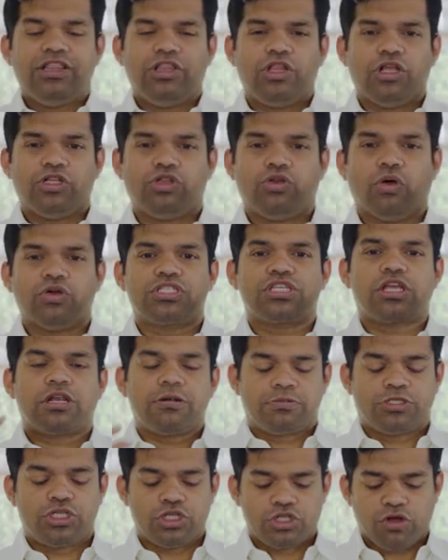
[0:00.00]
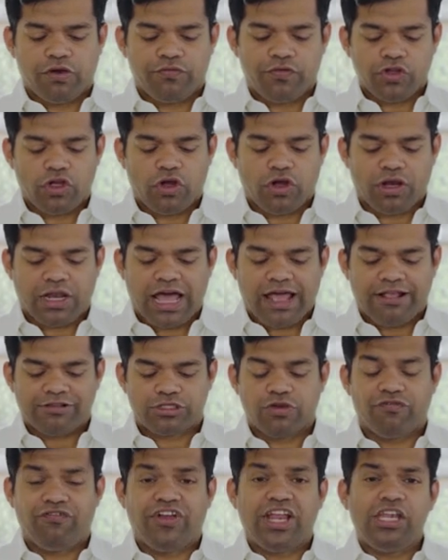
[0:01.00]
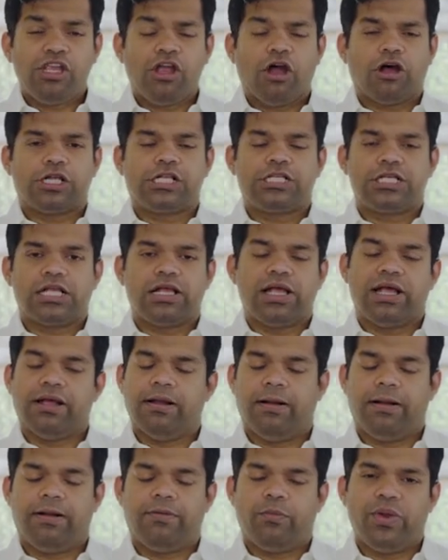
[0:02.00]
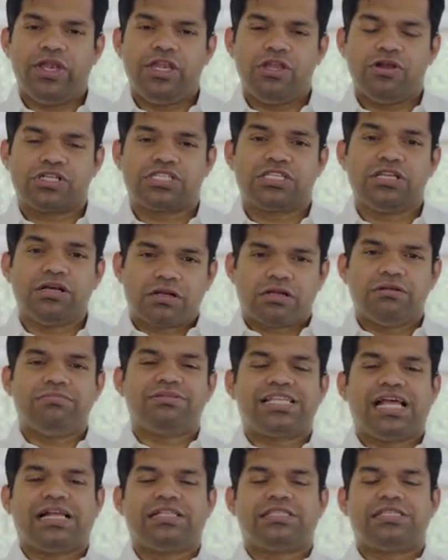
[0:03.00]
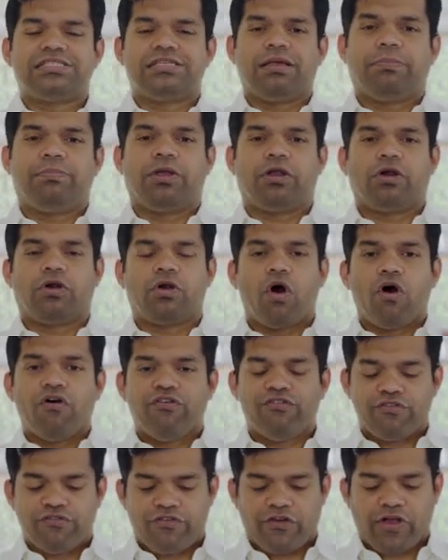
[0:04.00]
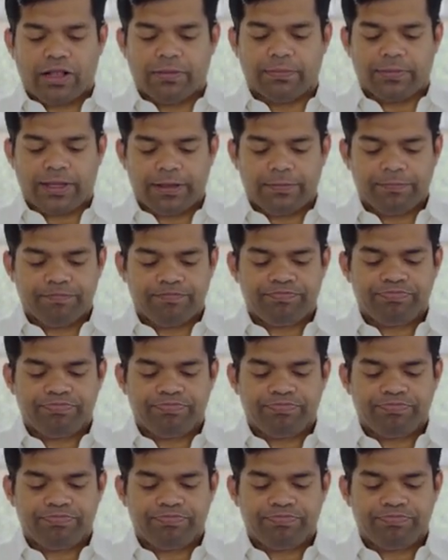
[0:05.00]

the, those scriptures over your life. So when you're Uh, when your circumstances appear overwhelming,